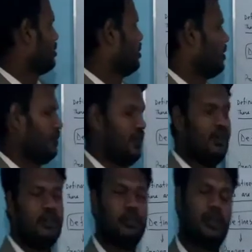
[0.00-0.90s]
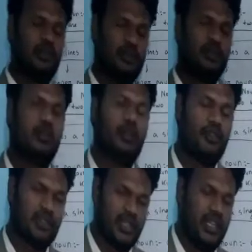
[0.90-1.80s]
of a person,
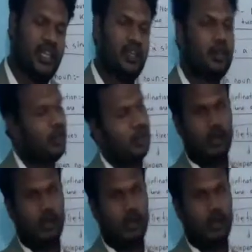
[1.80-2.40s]
of a thing,